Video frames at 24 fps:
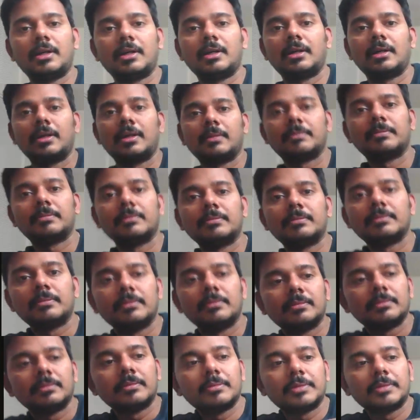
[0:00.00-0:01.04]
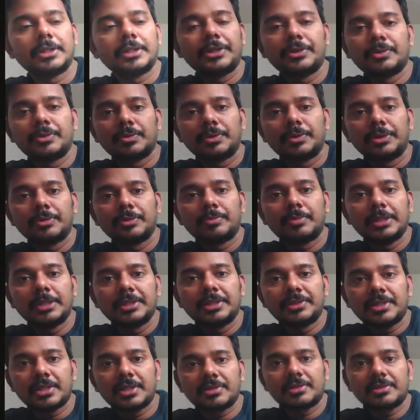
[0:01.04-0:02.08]
um, you, you
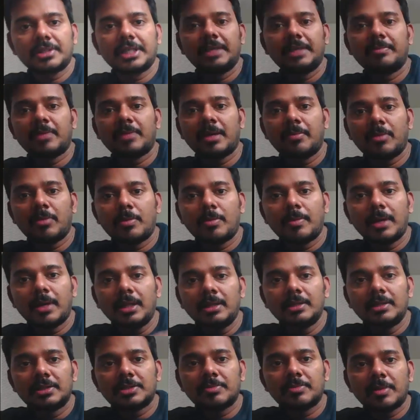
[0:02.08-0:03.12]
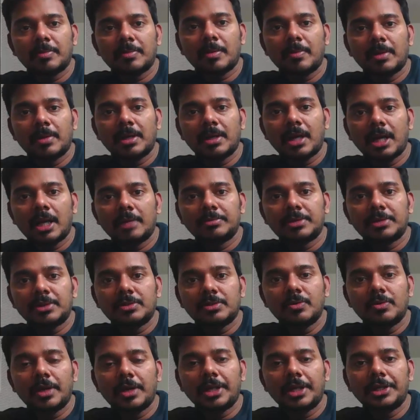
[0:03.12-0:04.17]
please just see my mobile this is my mobile I'm
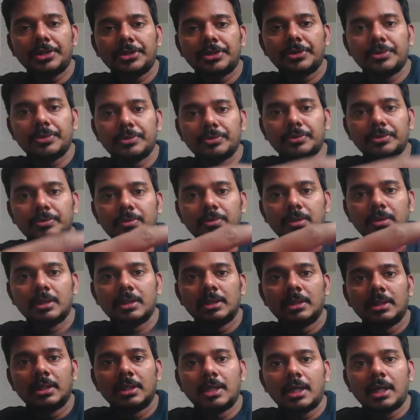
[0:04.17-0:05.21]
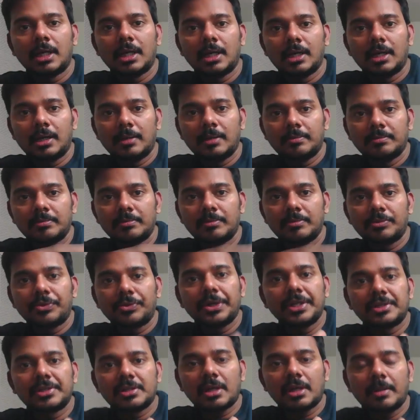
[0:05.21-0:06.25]
just going to um,
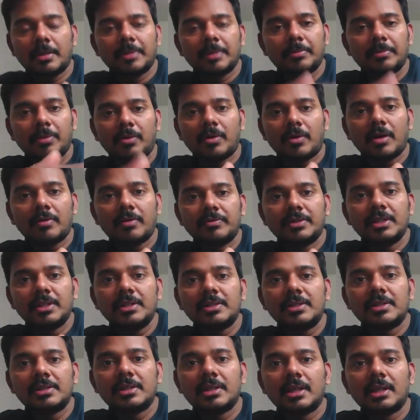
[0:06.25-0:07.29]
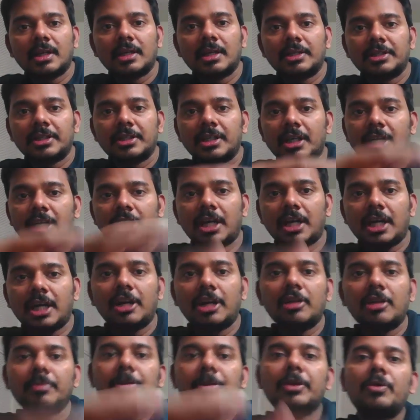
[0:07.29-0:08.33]
reach I mean power off this and
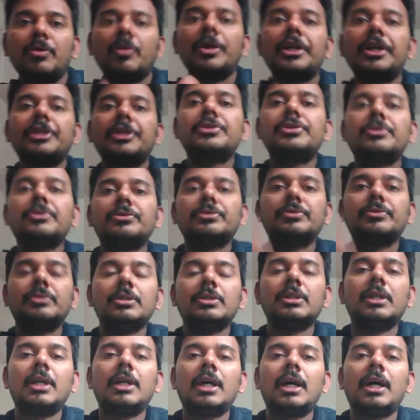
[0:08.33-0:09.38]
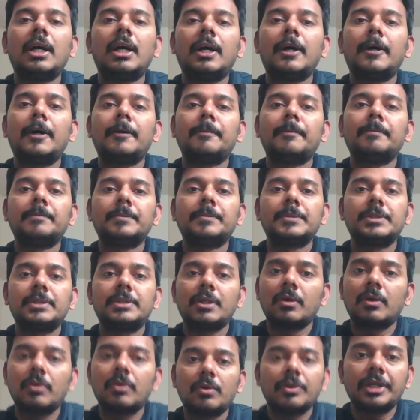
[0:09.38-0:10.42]
I'll be going to um,
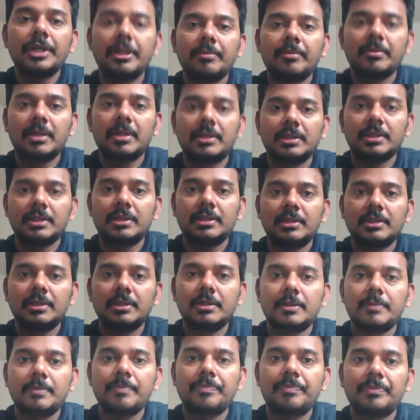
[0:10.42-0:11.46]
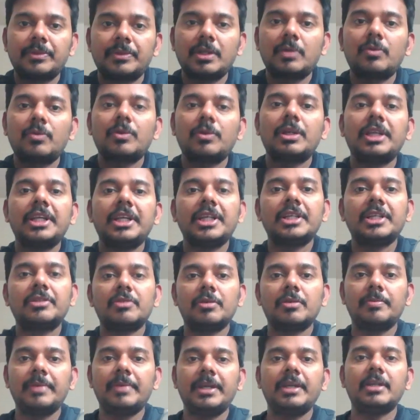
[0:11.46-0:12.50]
downloading method then only
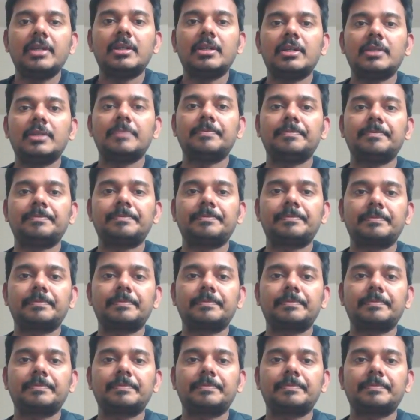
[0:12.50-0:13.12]
it will be uh,